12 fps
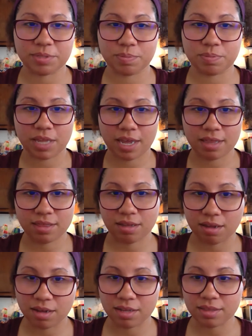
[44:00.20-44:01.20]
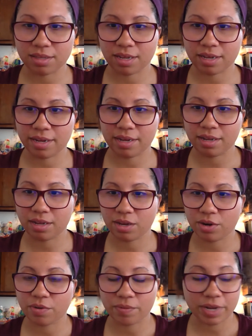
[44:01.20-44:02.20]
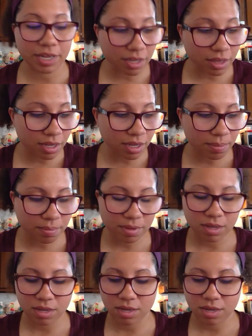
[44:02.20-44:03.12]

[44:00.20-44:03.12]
to plan the online curriculum.